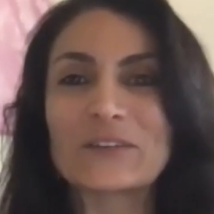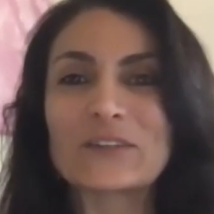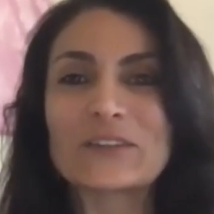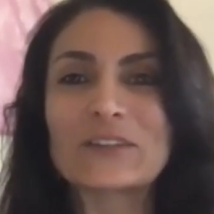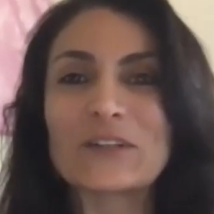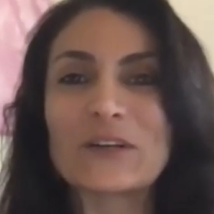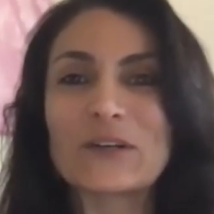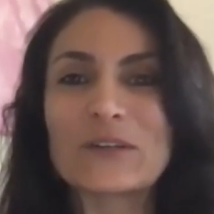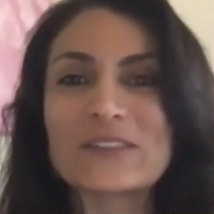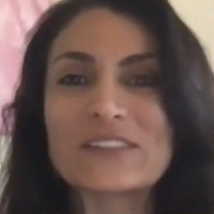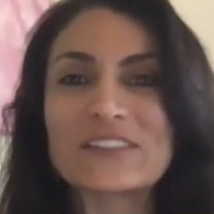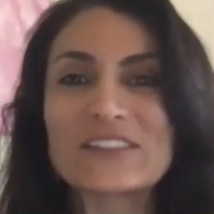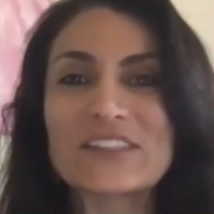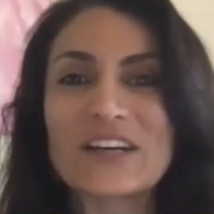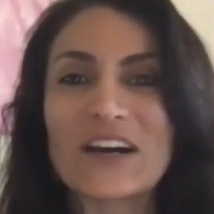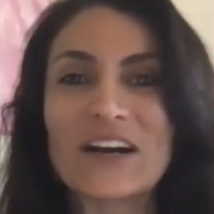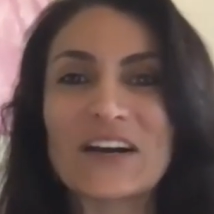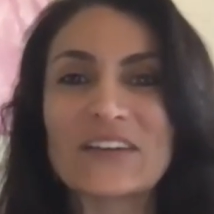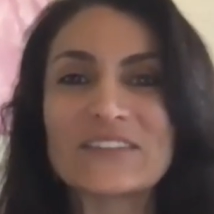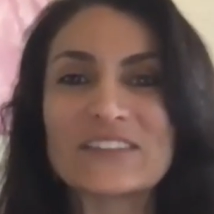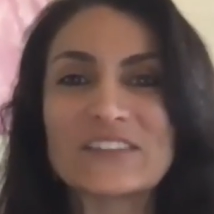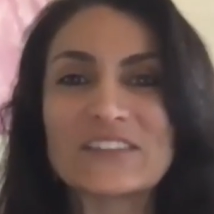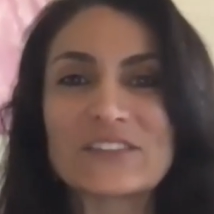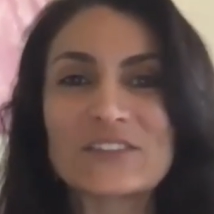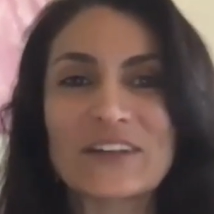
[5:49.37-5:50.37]
closed
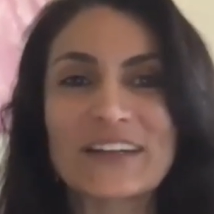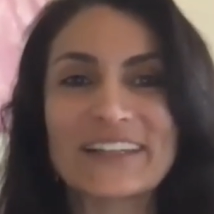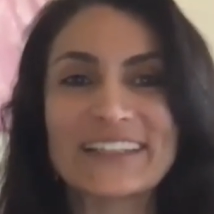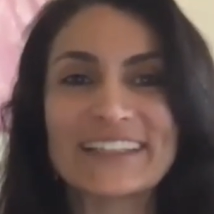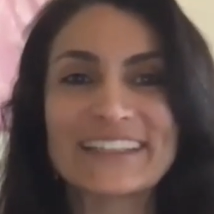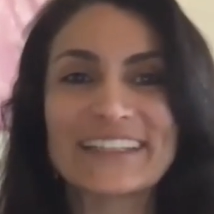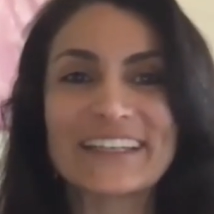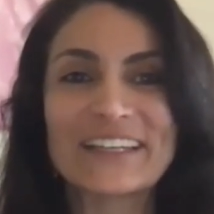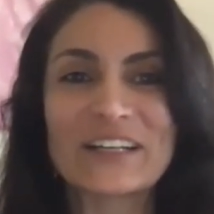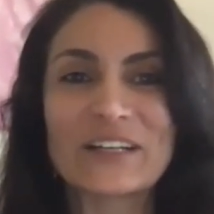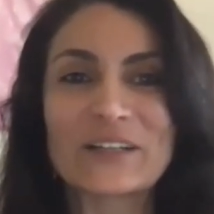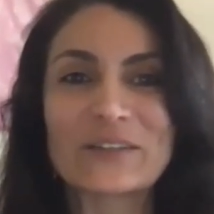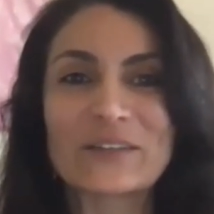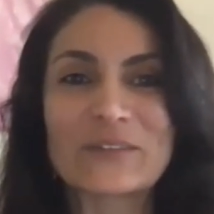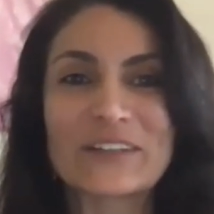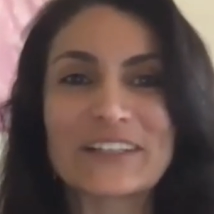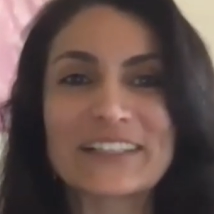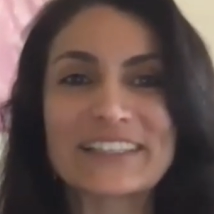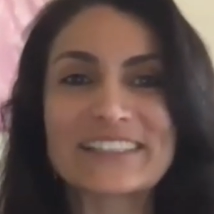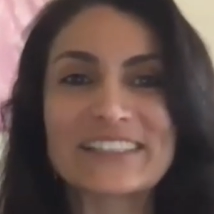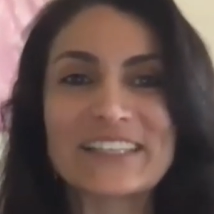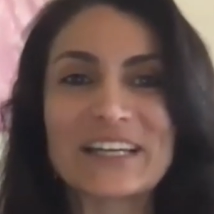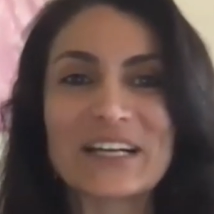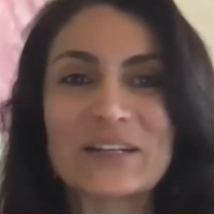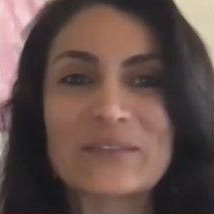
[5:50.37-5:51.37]
off and trying to get our
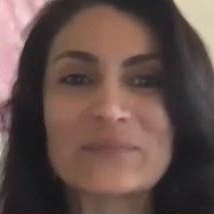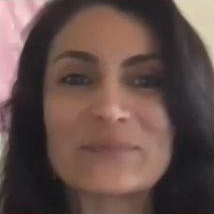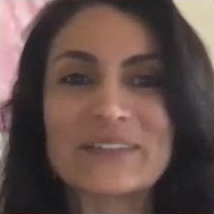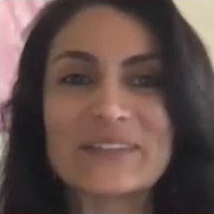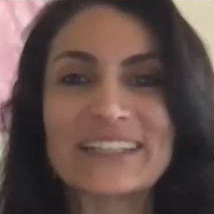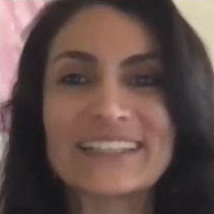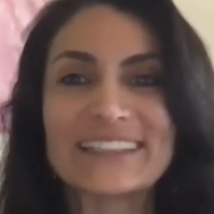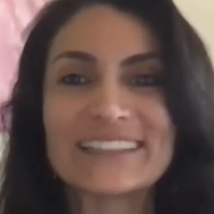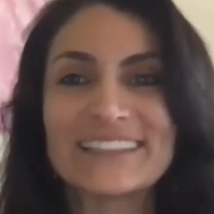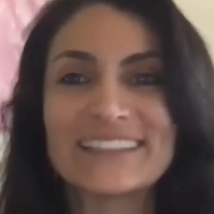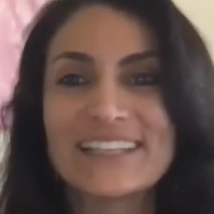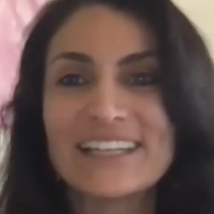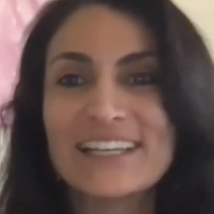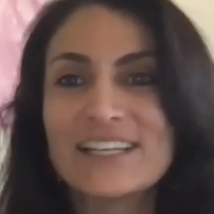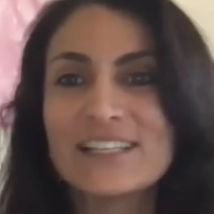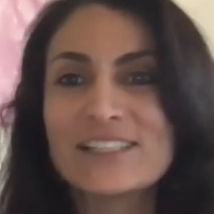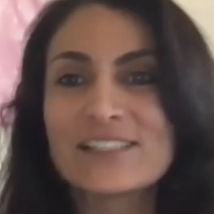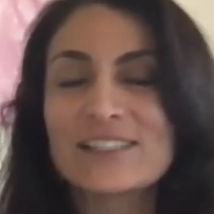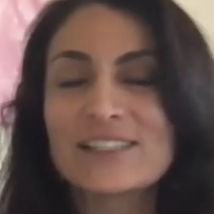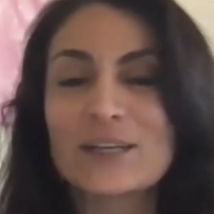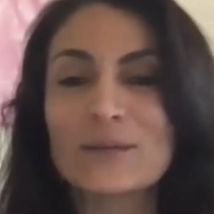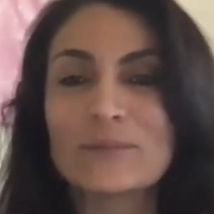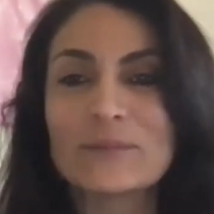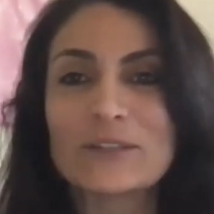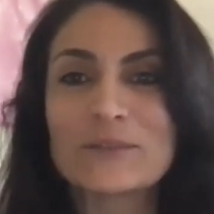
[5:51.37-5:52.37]
work done, but
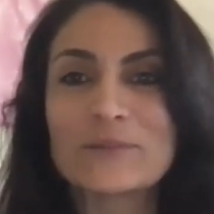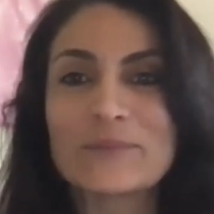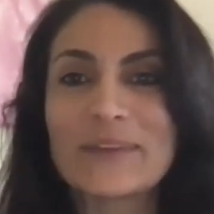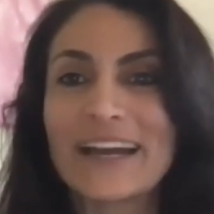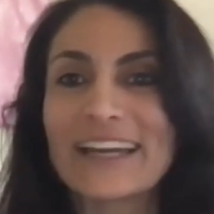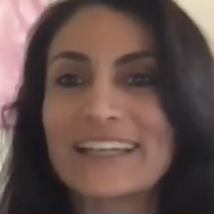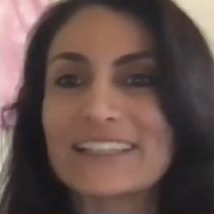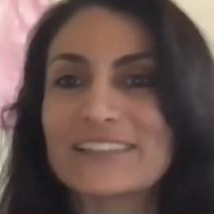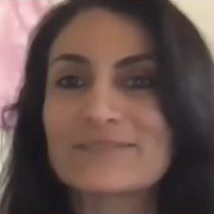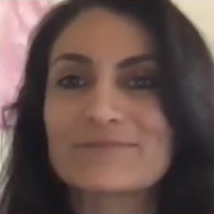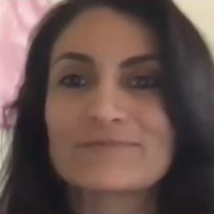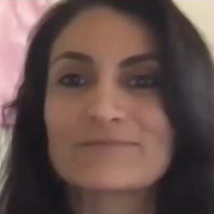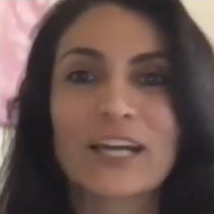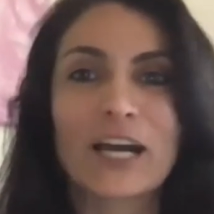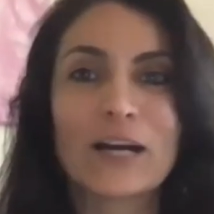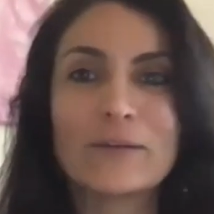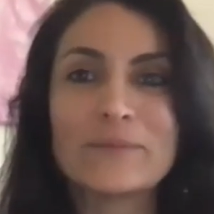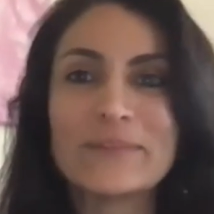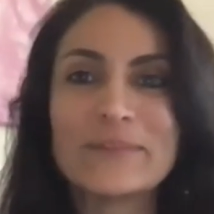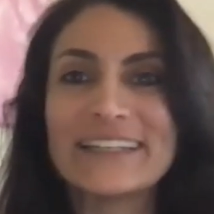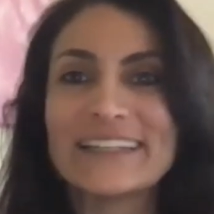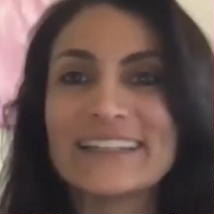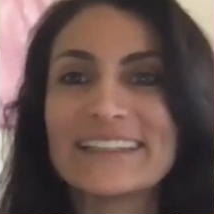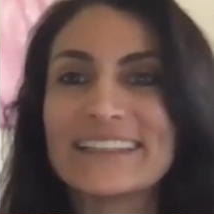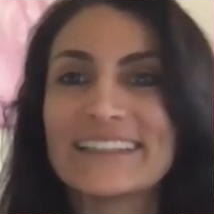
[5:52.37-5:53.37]
someone might come
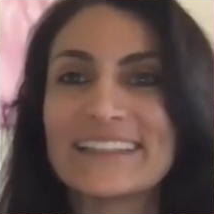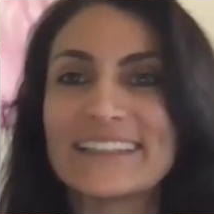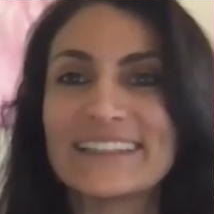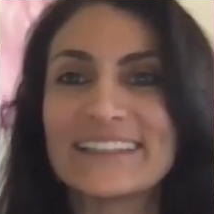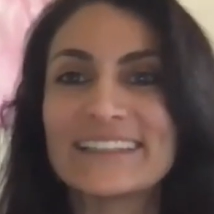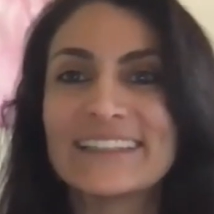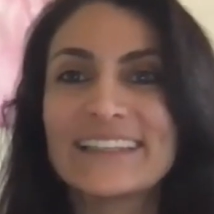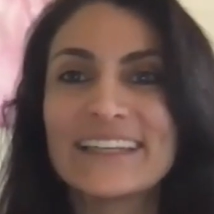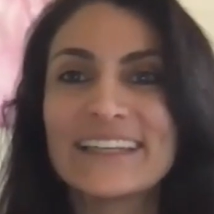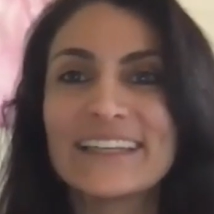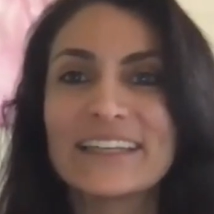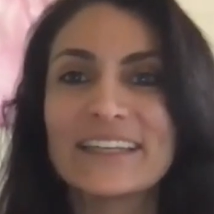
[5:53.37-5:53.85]
in and,